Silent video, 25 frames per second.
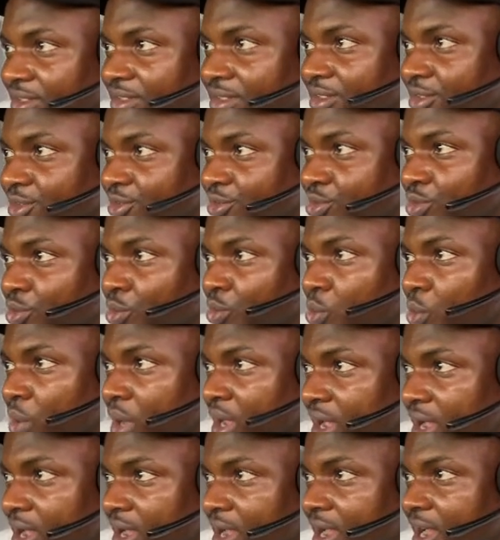where
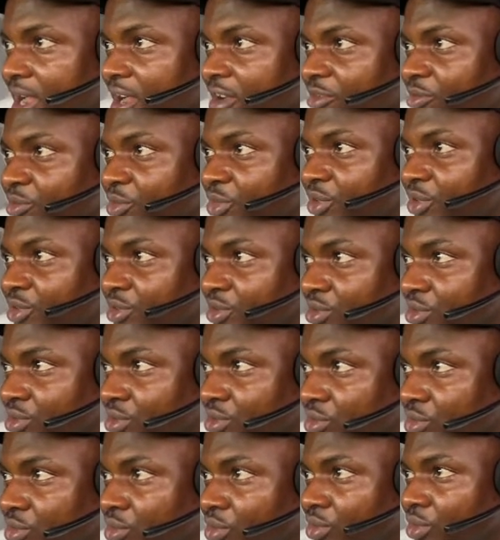I've been
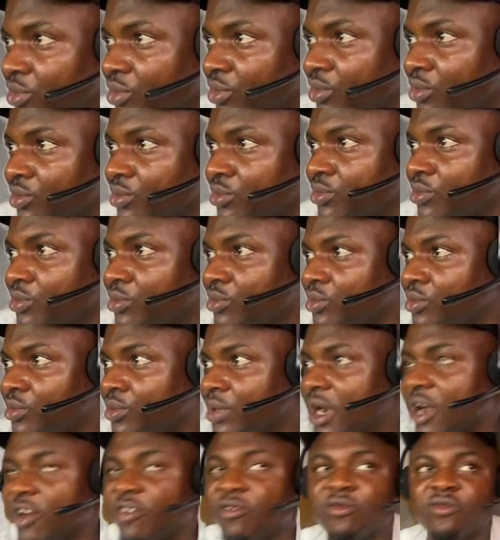telling
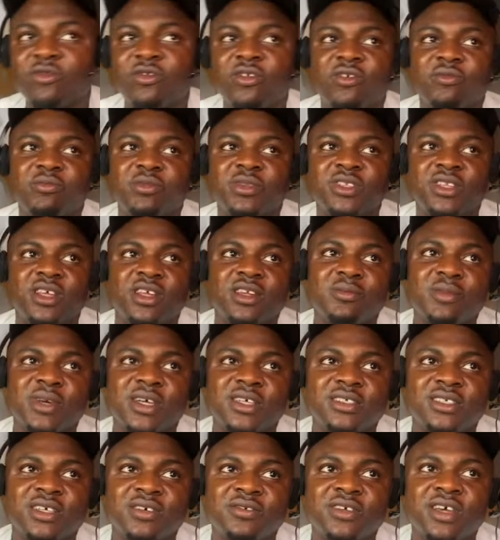myself
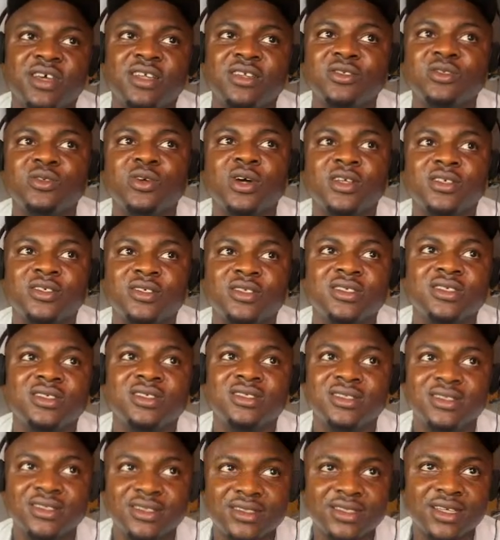that I need to actually sit
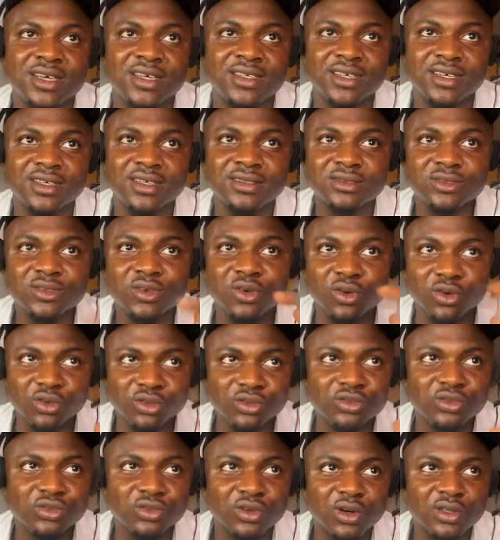down and go through
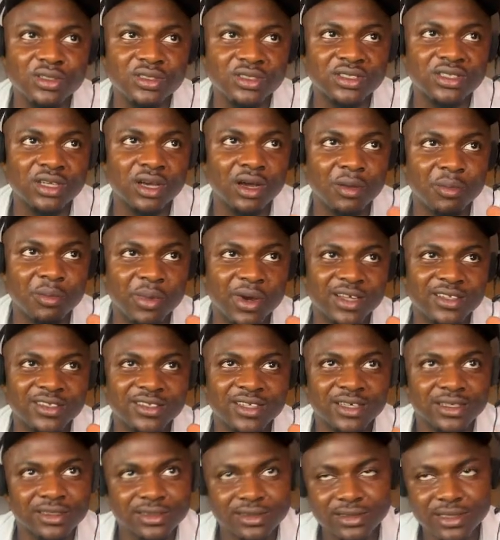all these our partners'
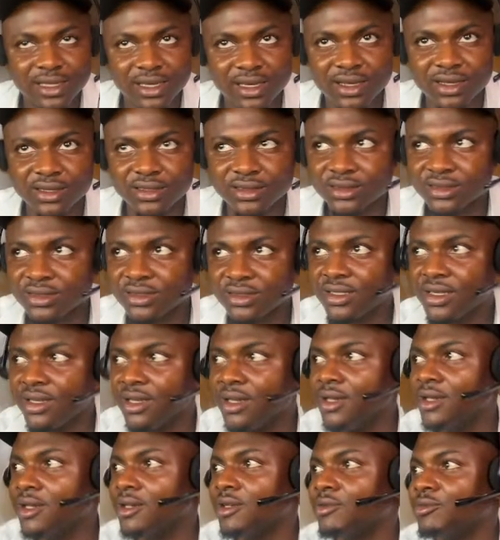accounts
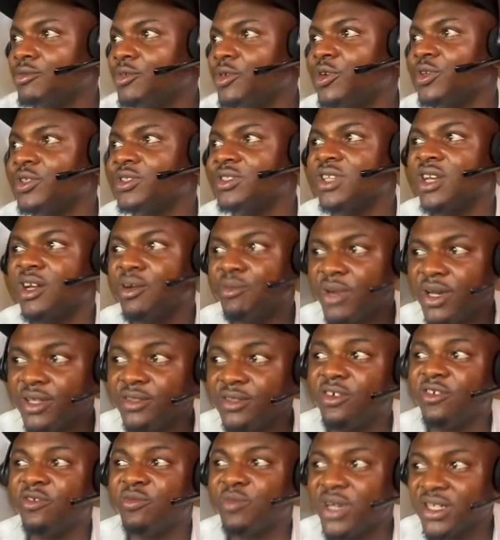because the amount of
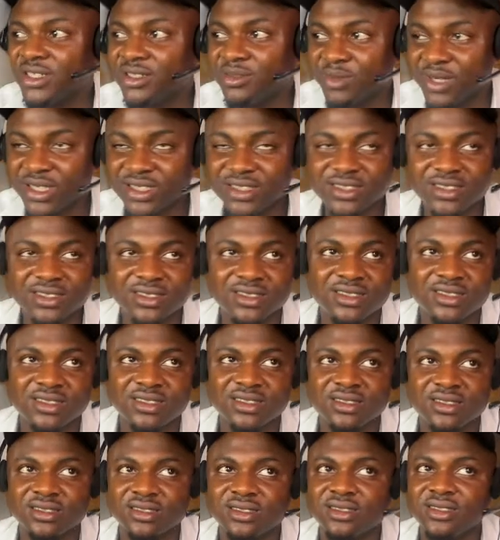mathematics
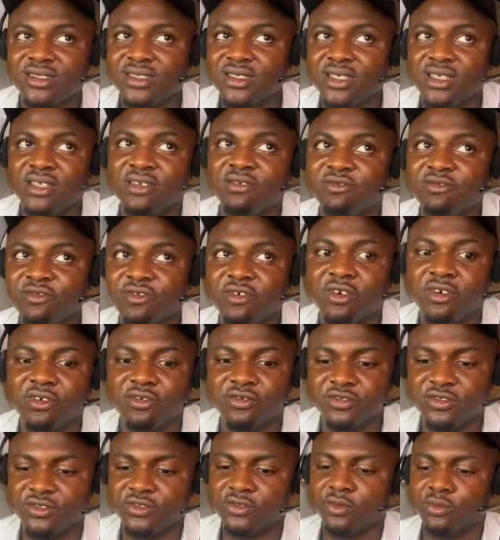it involves to
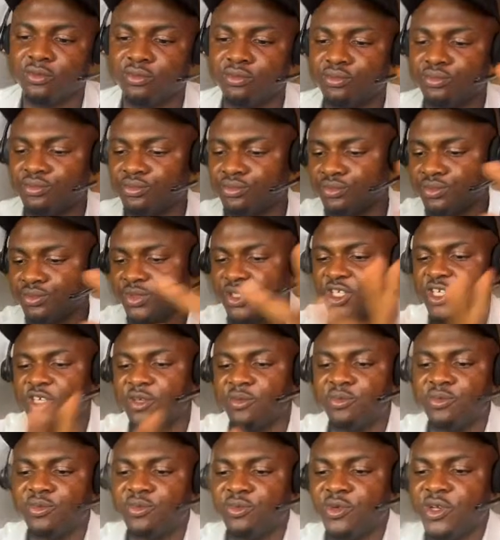keep
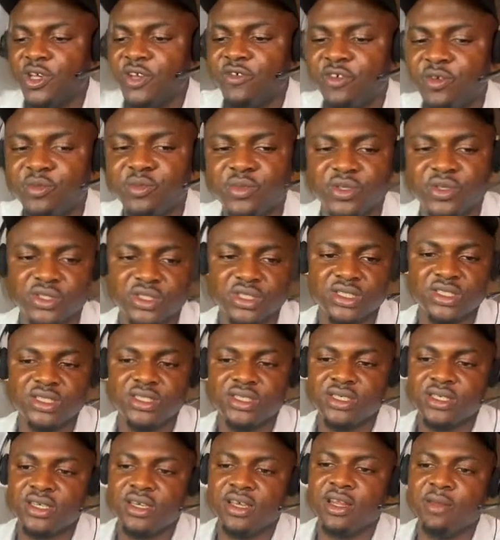everybody in a
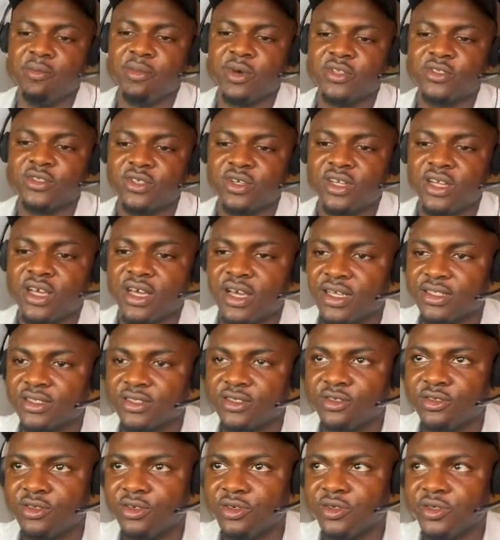particular
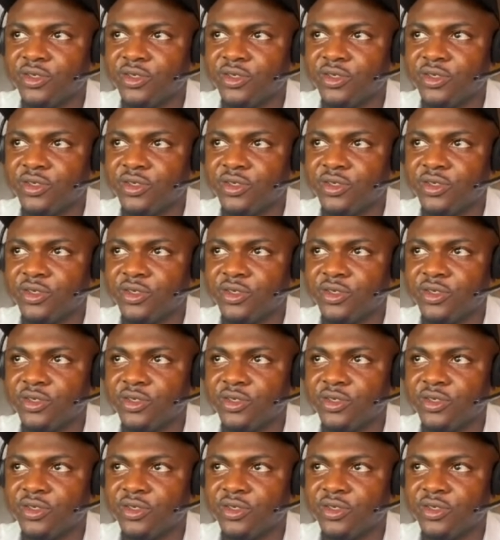category.